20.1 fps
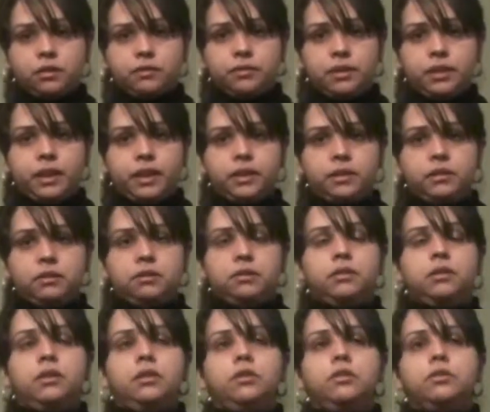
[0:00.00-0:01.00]
of that,
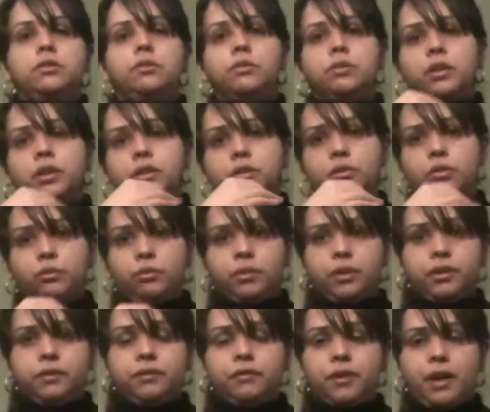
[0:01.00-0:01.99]
you can do
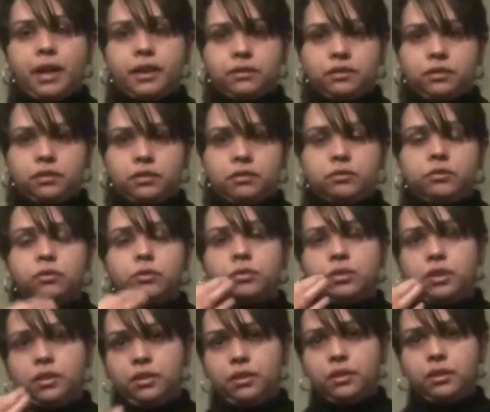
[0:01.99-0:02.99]
it faster. So
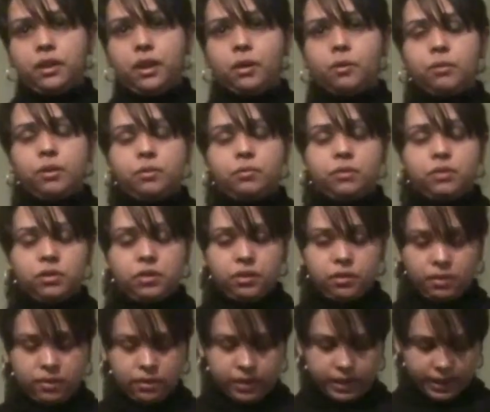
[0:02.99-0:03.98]
this is how it will
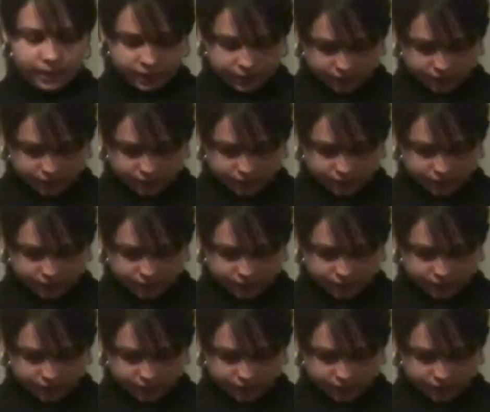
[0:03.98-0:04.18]
look like.